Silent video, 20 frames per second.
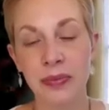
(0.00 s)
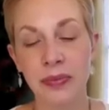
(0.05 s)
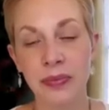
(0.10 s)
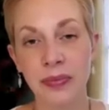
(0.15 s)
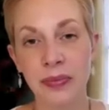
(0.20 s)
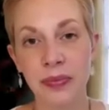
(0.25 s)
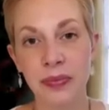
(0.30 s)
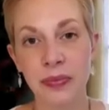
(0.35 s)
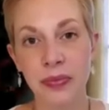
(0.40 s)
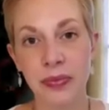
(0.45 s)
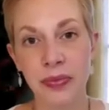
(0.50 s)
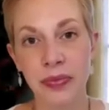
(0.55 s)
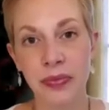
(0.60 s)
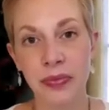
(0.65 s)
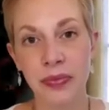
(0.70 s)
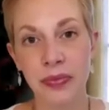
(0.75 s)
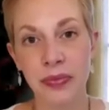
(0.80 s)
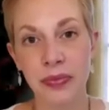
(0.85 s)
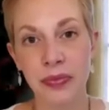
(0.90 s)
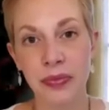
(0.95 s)

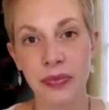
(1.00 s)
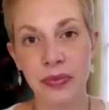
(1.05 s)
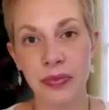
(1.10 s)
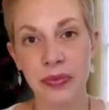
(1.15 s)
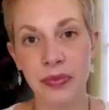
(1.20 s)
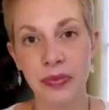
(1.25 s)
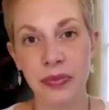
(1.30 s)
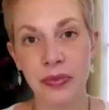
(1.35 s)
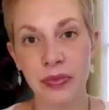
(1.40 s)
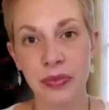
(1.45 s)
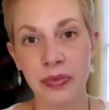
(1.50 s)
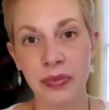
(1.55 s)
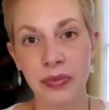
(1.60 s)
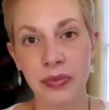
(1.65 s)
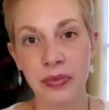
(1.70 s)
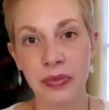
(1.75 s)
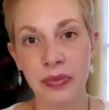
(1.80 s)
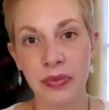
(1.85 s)
(no one is talking)